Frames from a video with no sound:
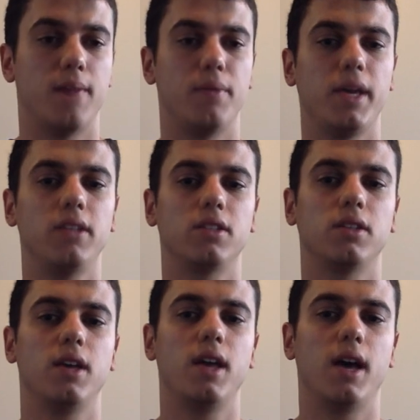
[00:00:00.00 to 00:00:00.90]

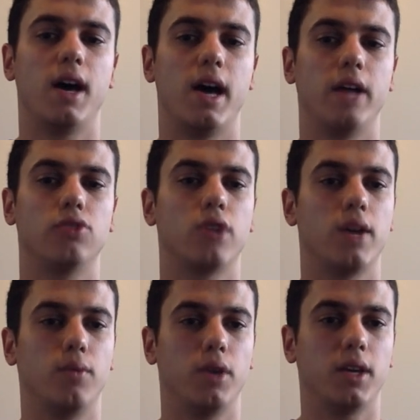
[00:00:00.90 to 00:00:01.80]
piece, and try
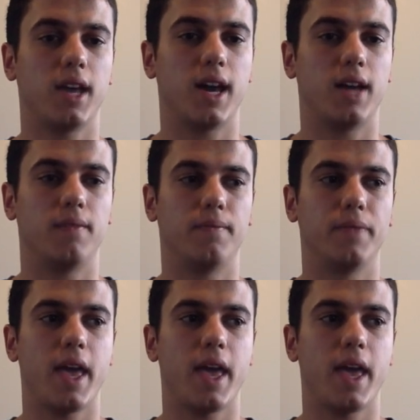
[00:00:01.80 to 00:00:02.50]
and work out